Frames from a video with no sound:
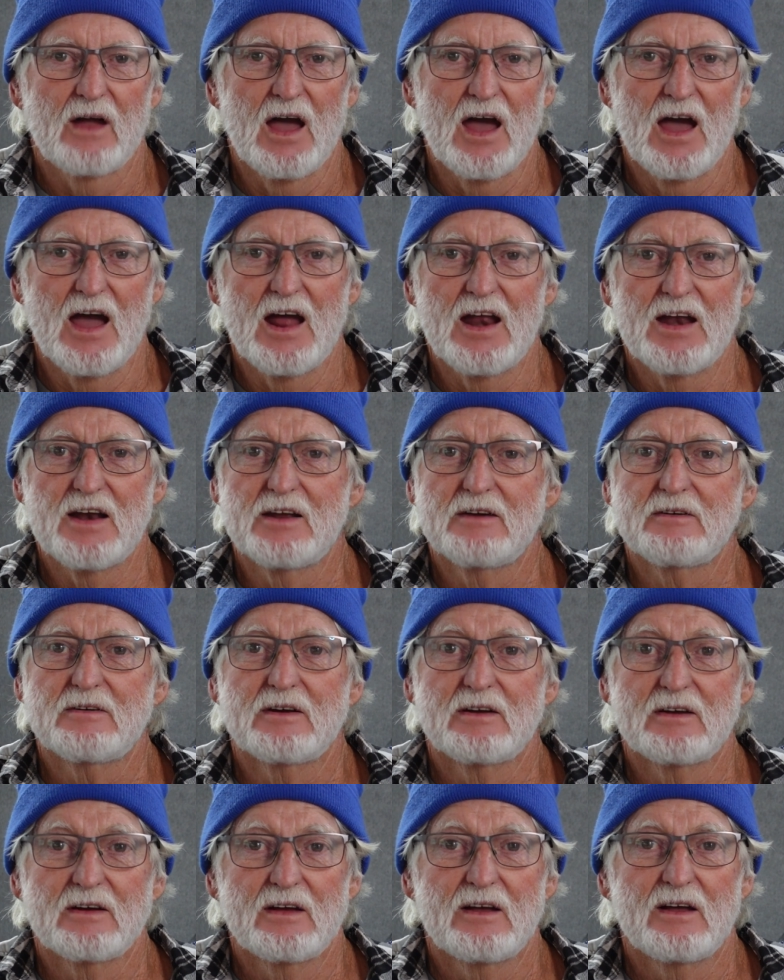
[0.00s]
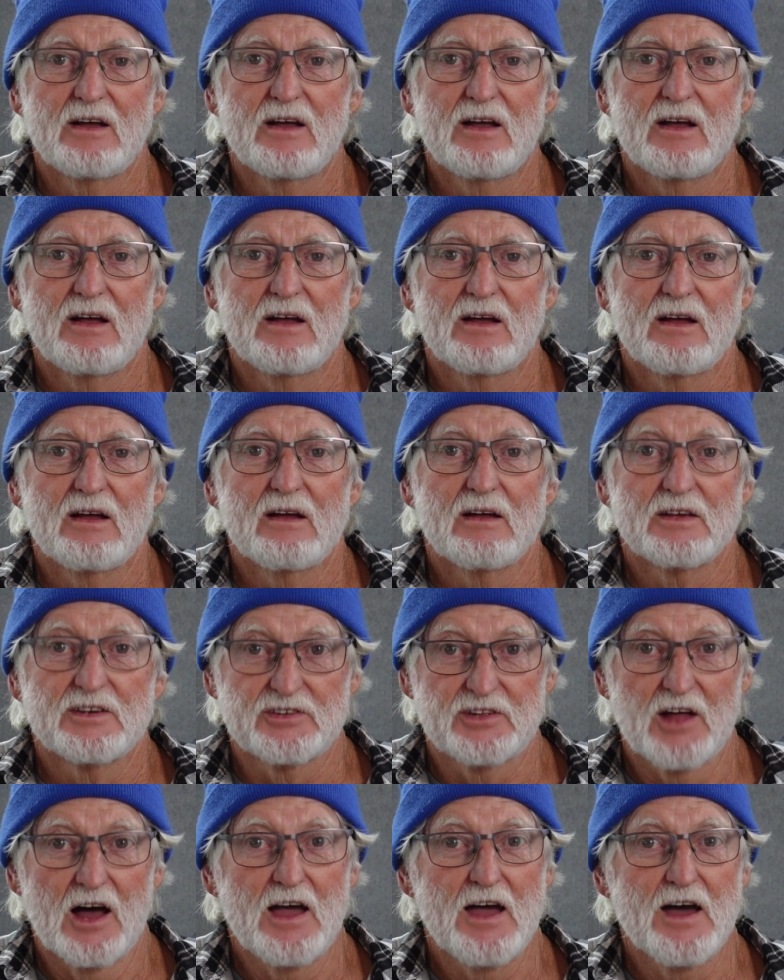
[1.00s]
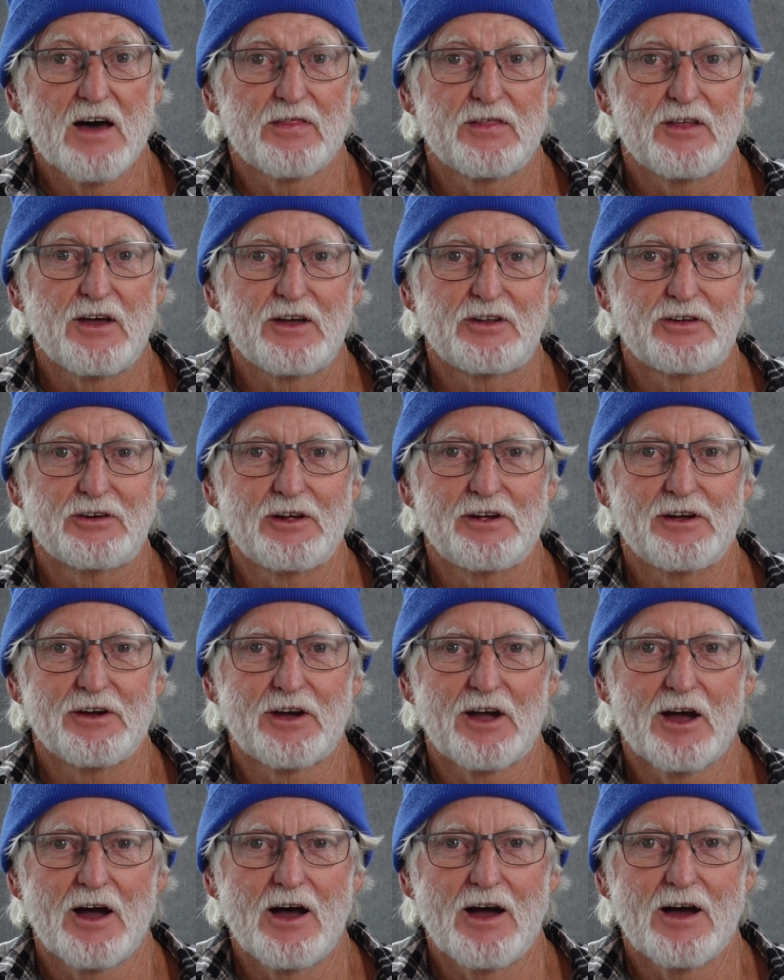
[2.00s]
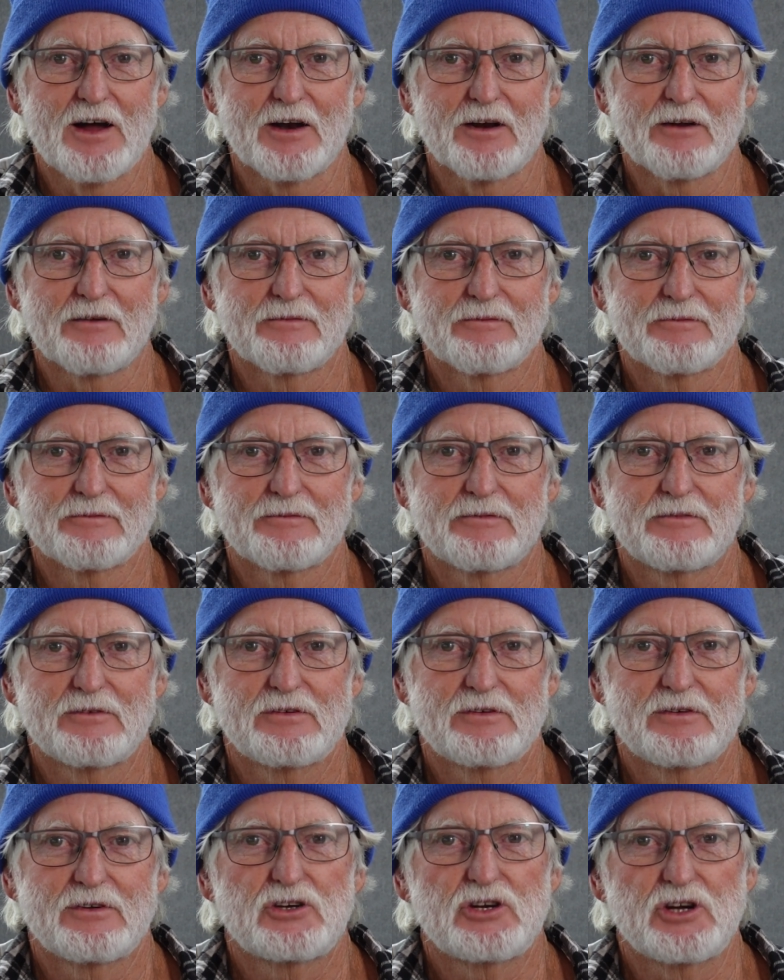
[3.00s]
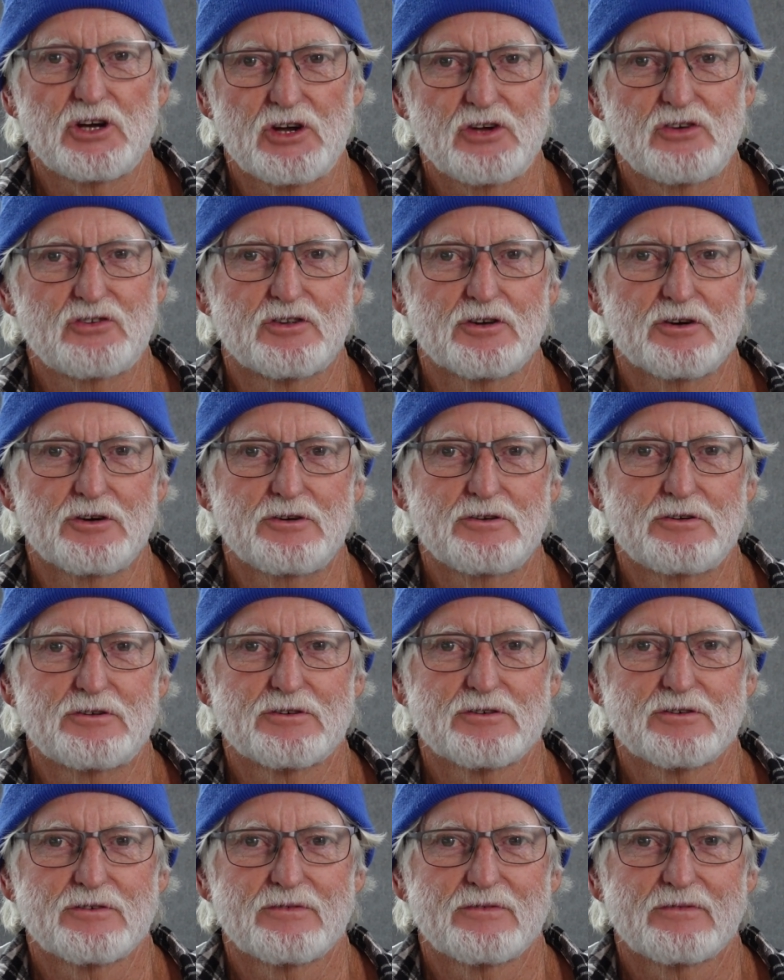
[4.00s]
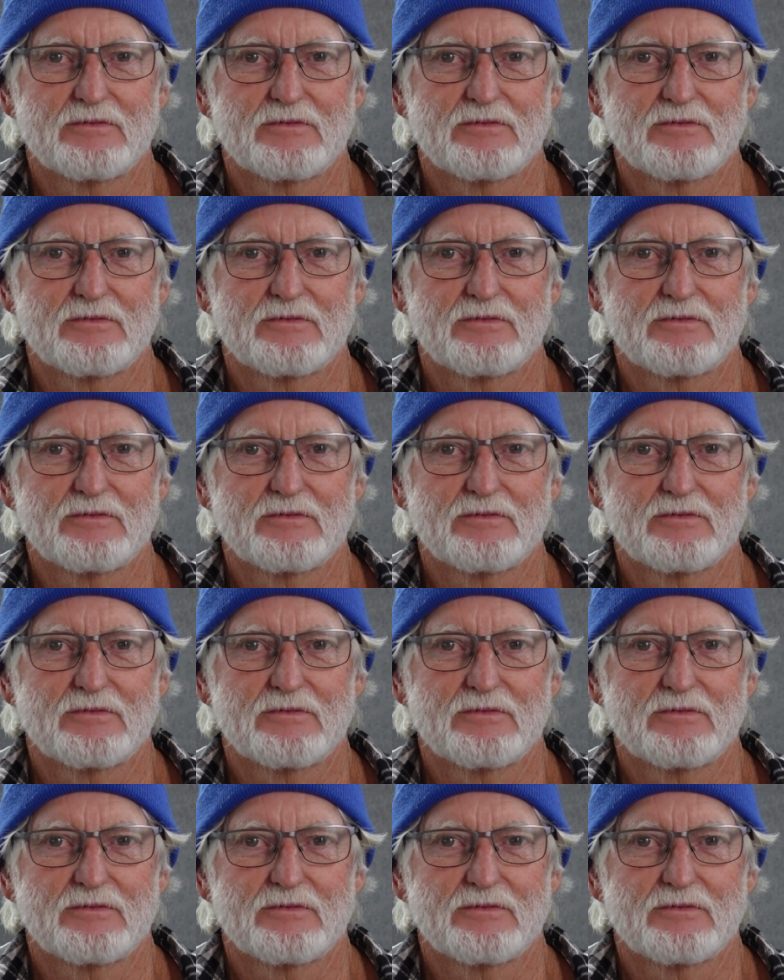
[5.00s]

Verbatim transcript: And stay out there till you can't. Cheers, dudes.